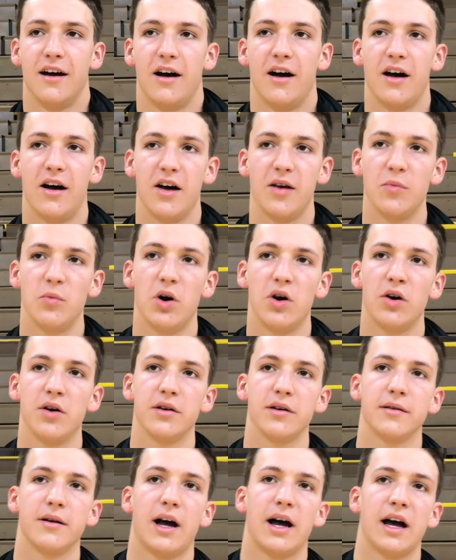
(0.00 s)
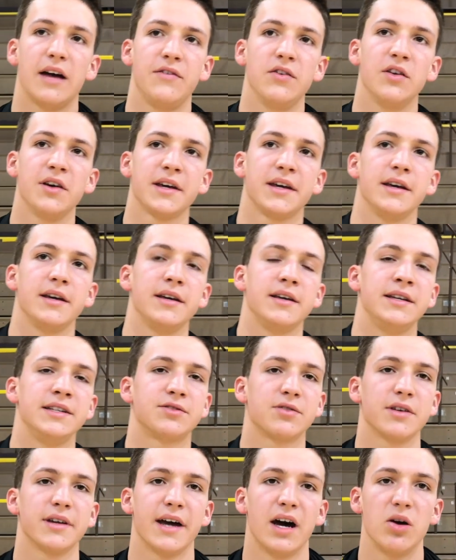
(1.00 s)
Um, well, I feel like
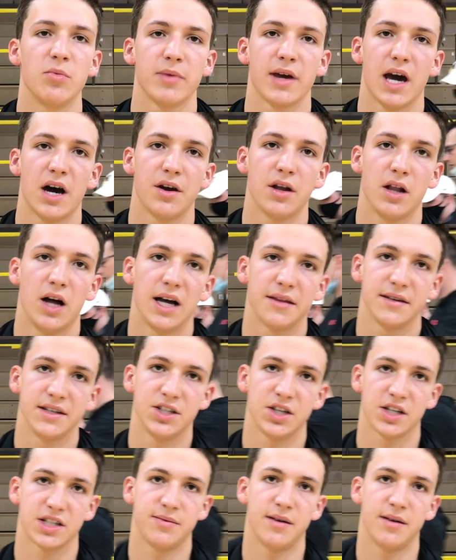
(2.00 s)
he's really helped me out a lot this year,